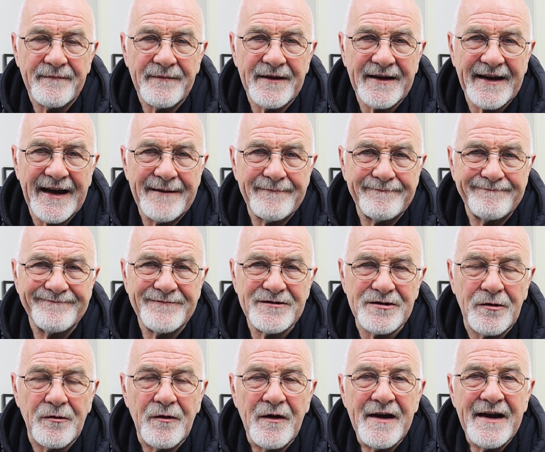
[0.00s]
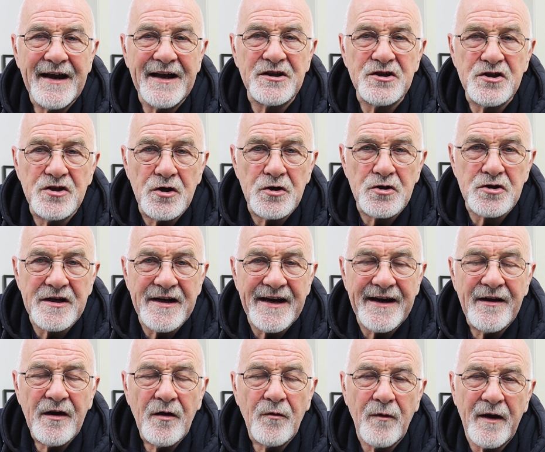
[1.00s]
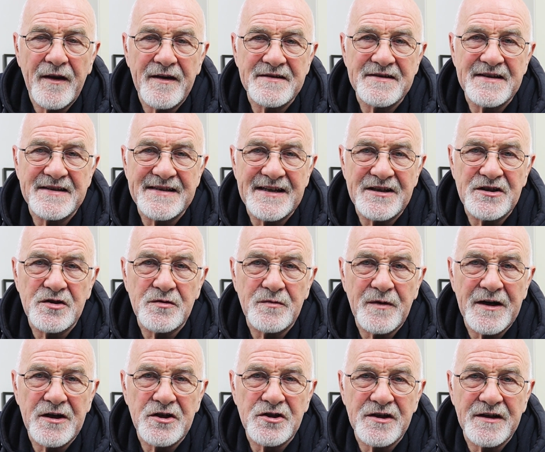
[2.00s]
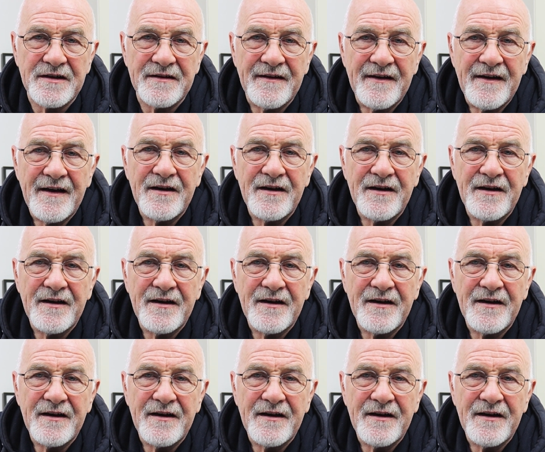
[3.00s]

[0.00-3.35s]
Okay, so it's usually when there's a situation,